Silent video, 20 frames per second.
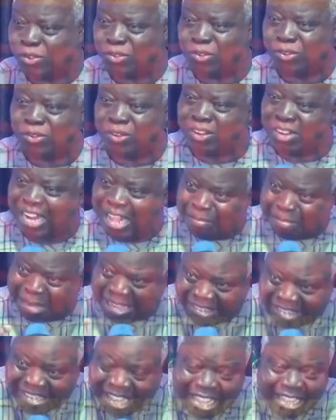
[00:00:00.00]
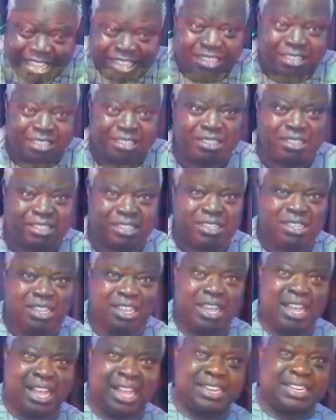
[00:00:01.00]
ran mental,
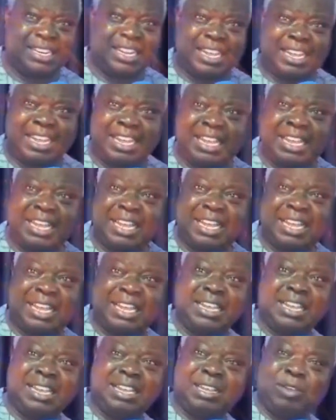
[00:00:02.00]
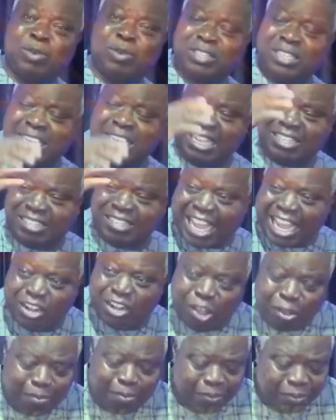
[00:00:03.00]
and uh, he, he was in
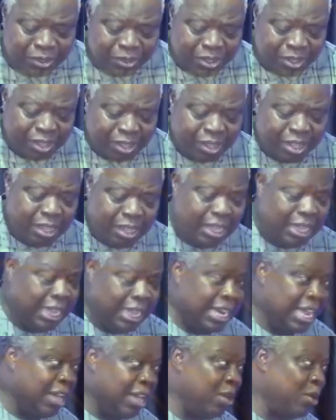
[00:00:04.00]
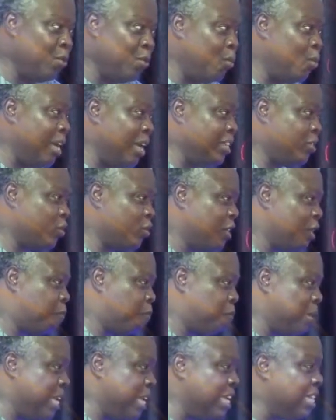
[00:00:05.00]
asylum. He now went to the
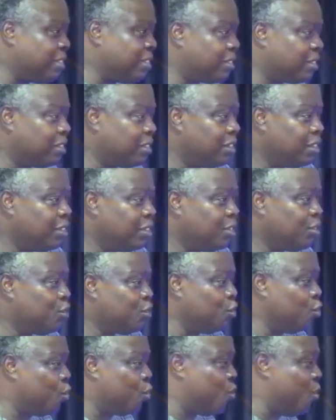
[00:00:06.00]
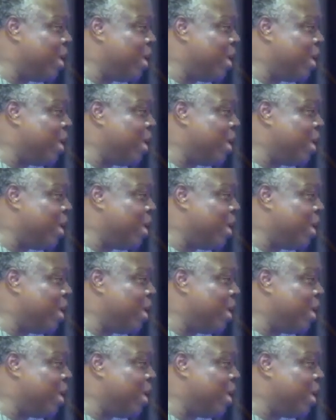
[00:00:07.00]
place to go and